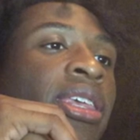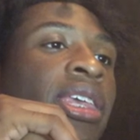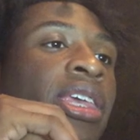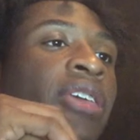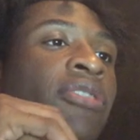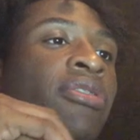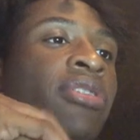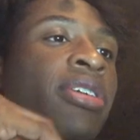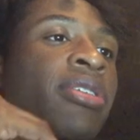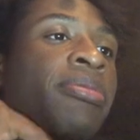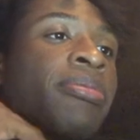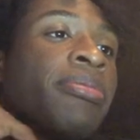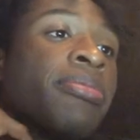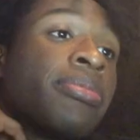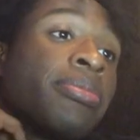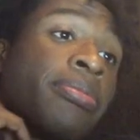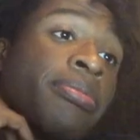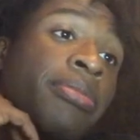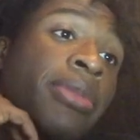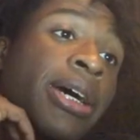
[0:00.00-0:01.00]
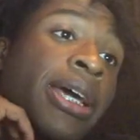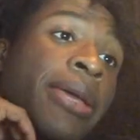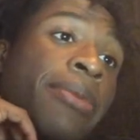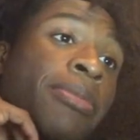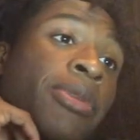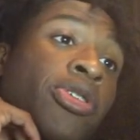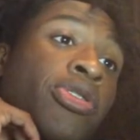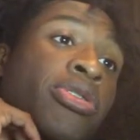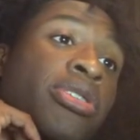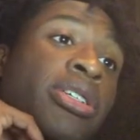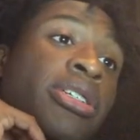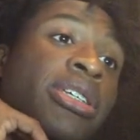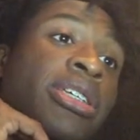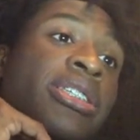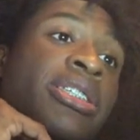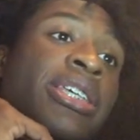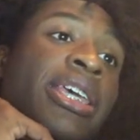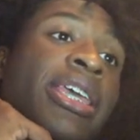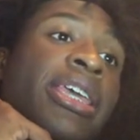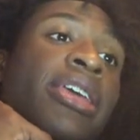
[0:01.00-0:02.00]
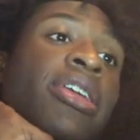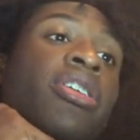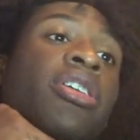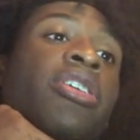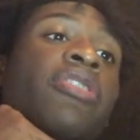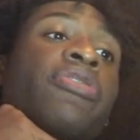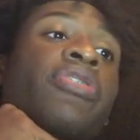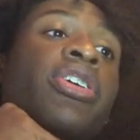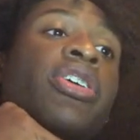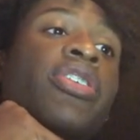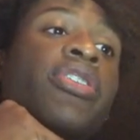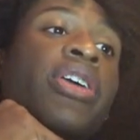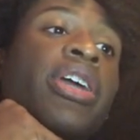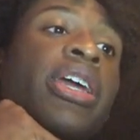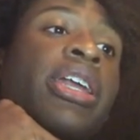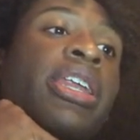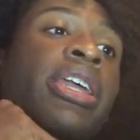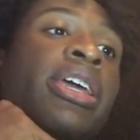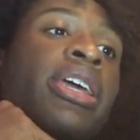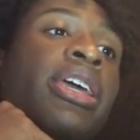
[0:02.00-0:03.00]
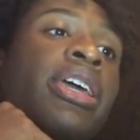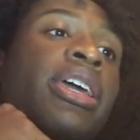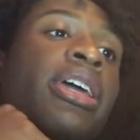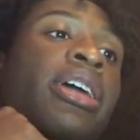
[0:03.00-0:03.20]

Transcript: Give it my emotions and take it all for granted.